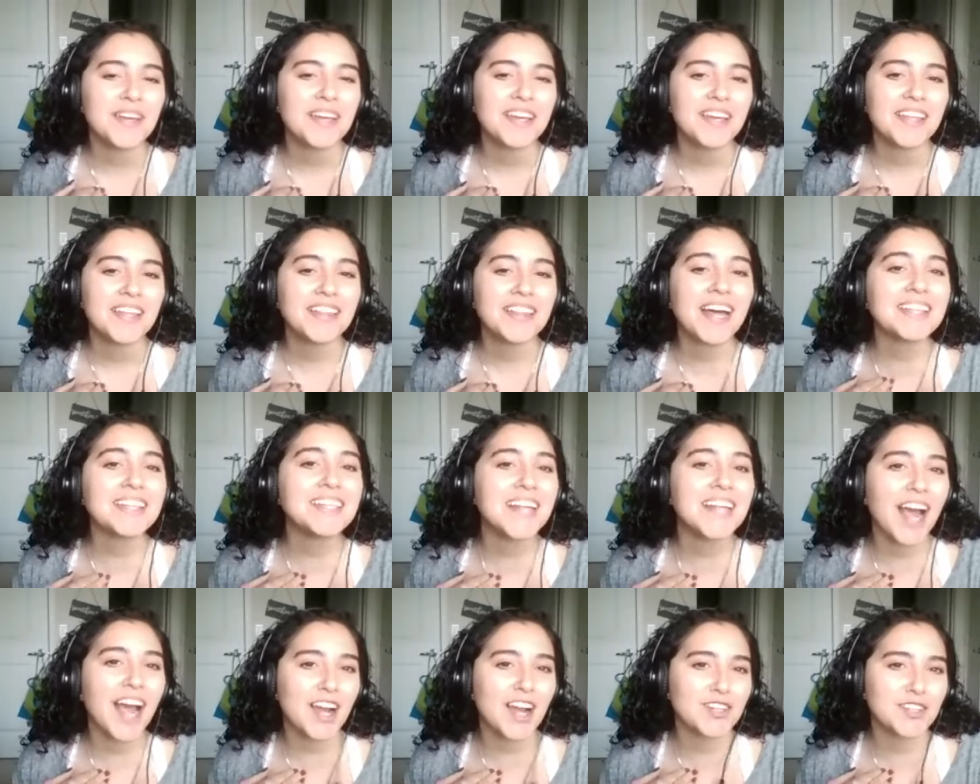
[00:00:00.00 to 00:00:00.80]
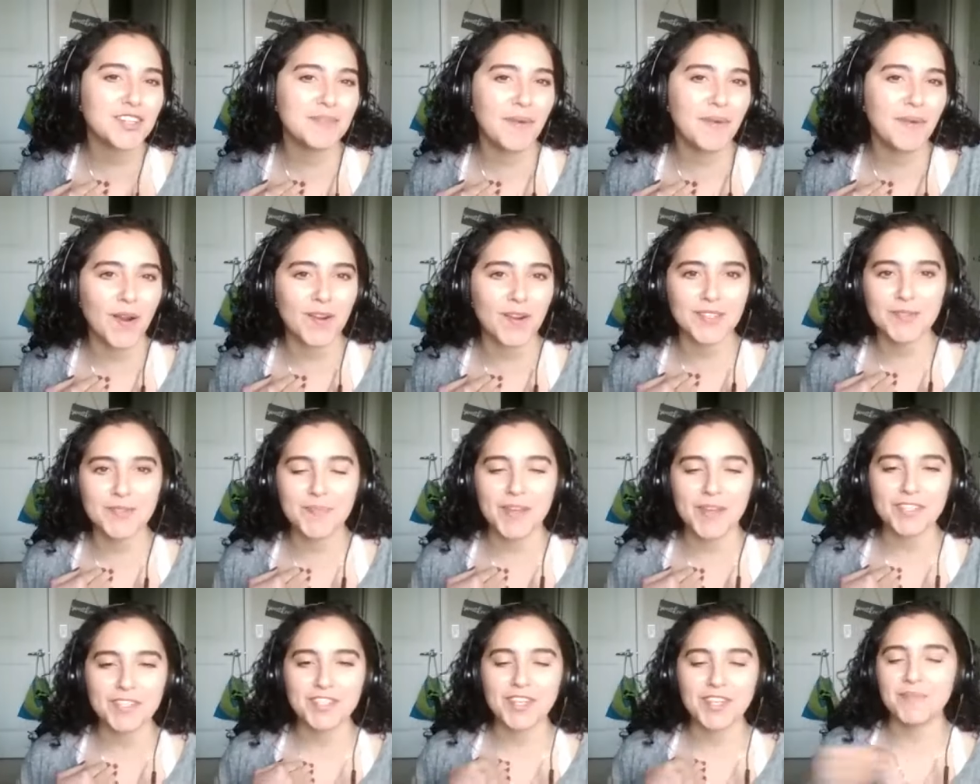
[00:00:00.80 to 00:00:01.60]
that's an Ashley Martin's
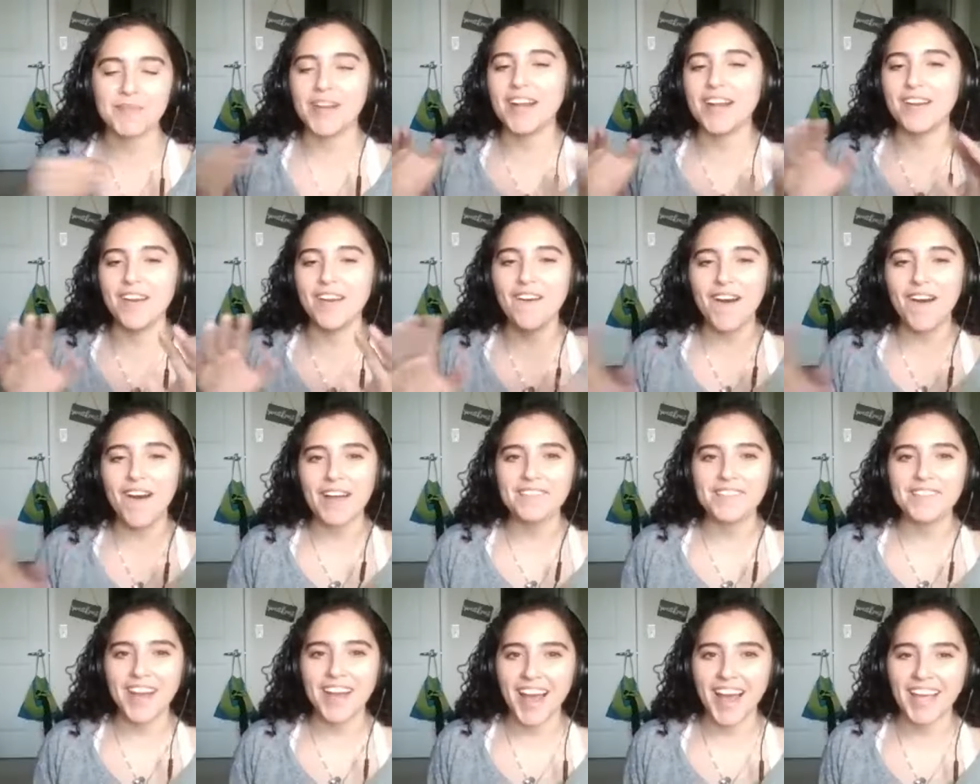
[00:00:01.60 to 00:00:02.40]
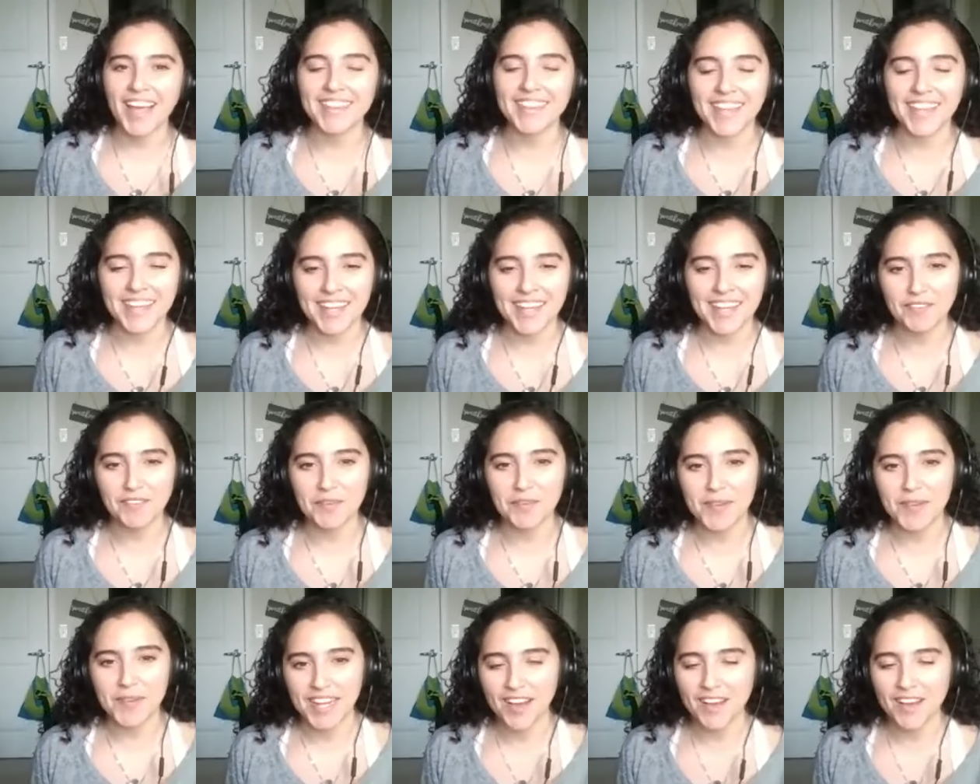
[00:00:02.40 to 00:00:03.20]
binging, but I know I'm not like
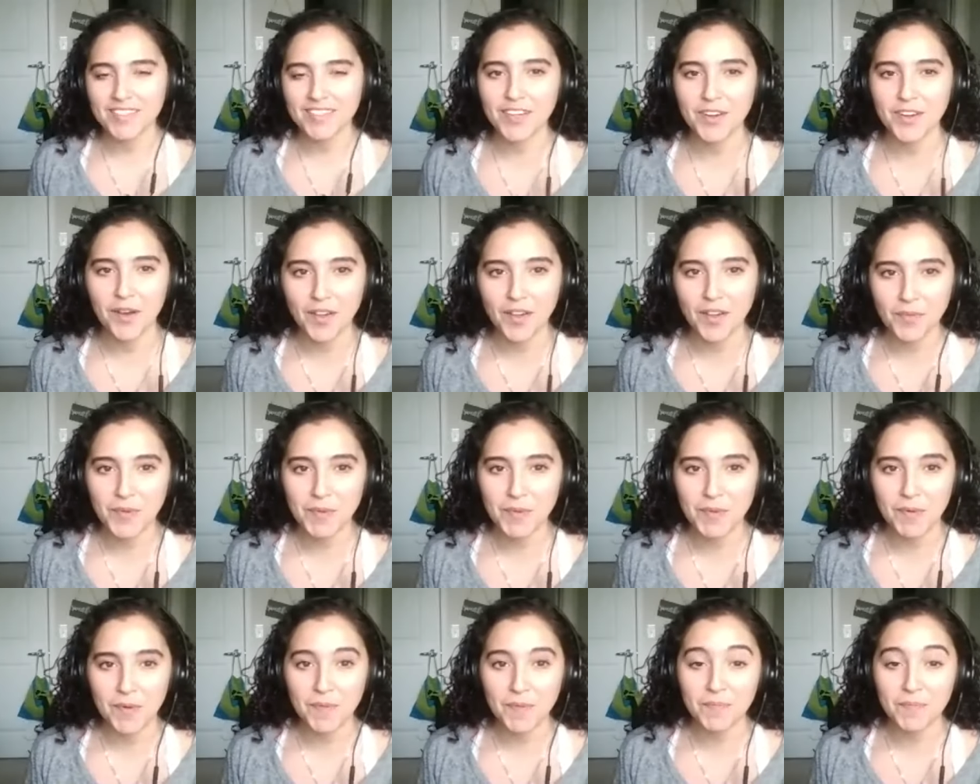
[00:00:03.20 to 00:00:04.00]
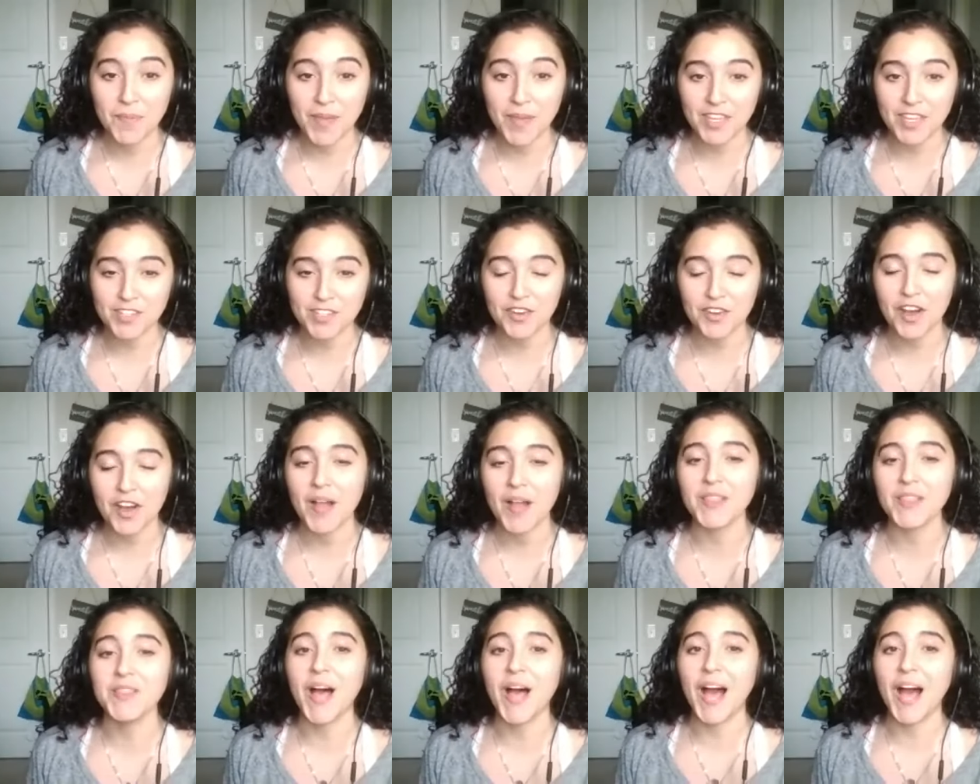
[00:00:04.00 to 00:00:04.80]
everybody else. I know other people binge
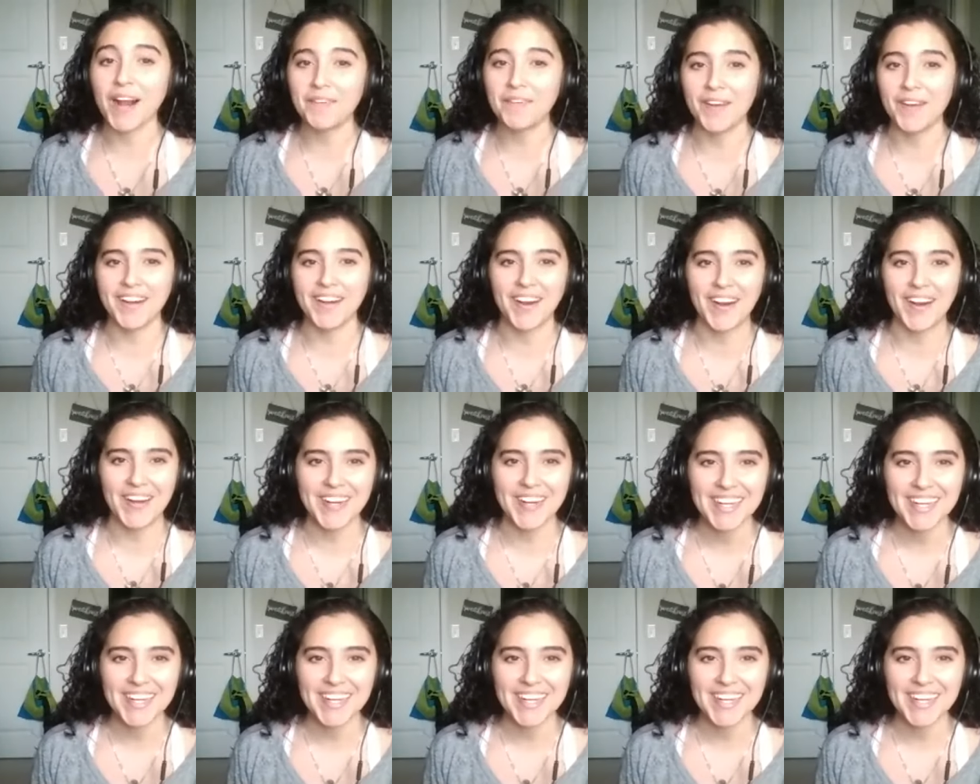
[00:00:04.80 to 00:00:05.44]
a lot quicker